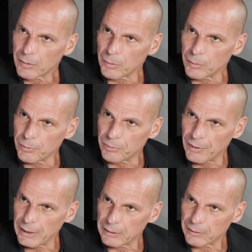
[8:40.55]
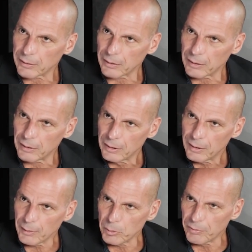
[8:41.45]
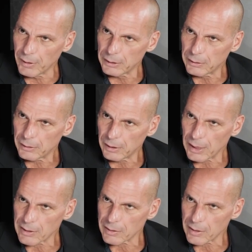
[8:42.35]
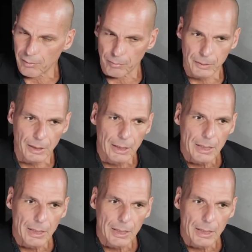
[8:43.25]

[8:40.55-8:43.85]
to fight the good fight against this government.